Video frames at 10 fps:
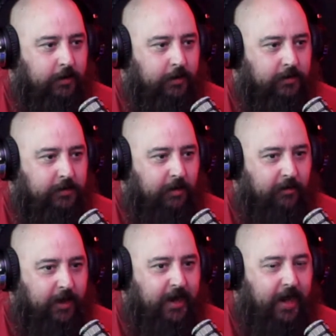So
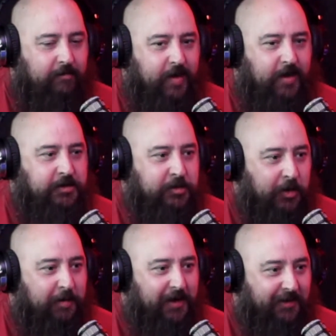they gave me
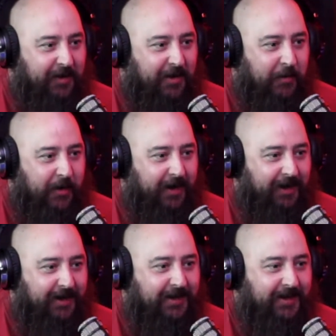Germany right away.
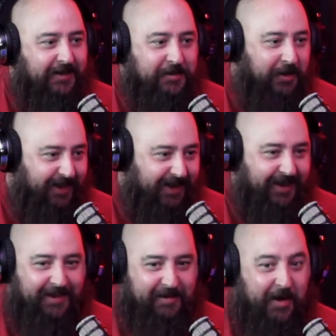So
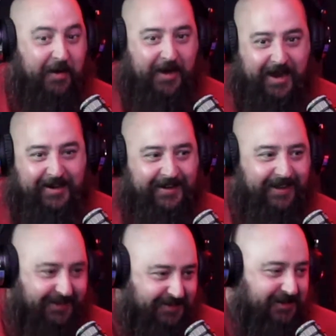I'm like, okay,
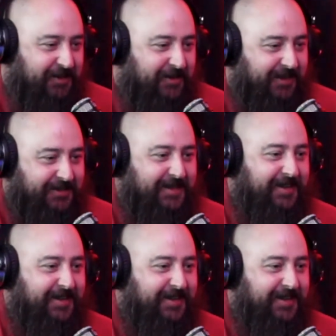I'll just do this then.